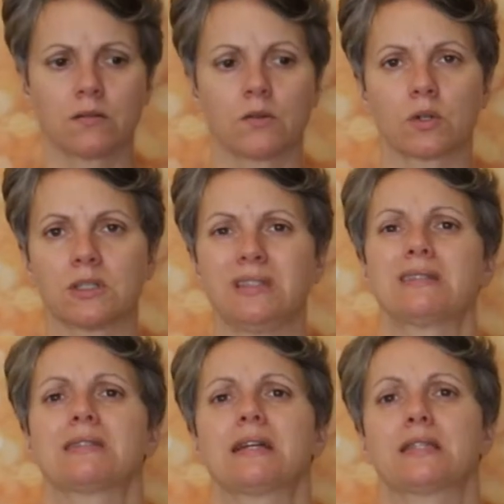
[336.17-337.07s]
or at
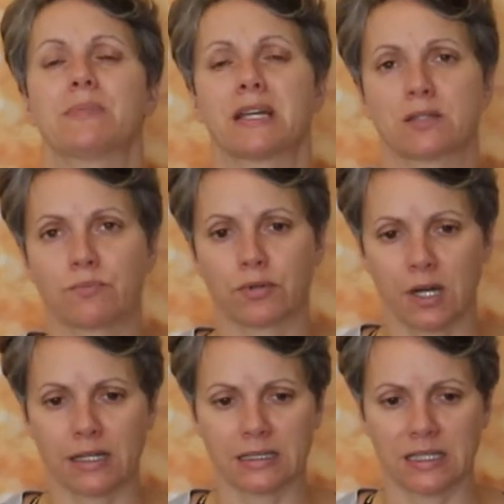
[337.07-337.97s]
least like the best
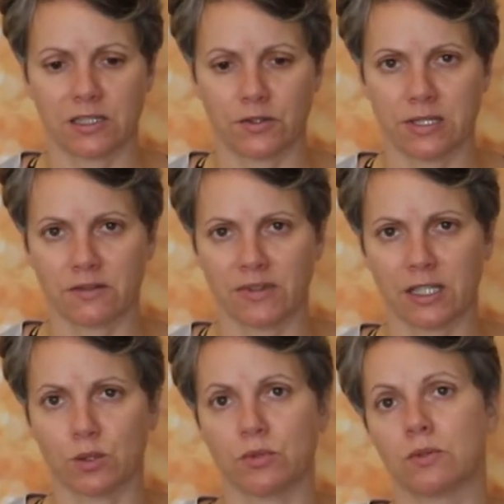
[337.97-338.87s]
product that there is
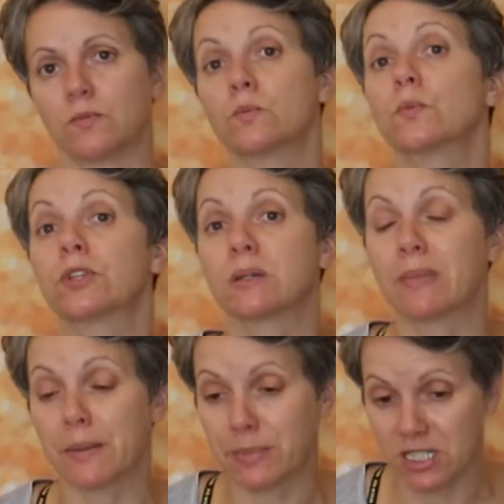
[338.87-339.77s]
available within
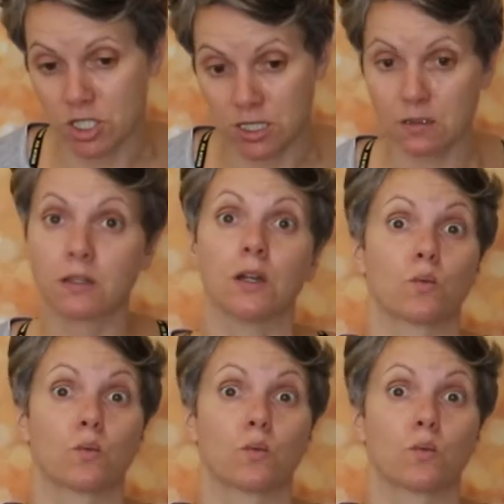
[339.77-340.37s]
my budget.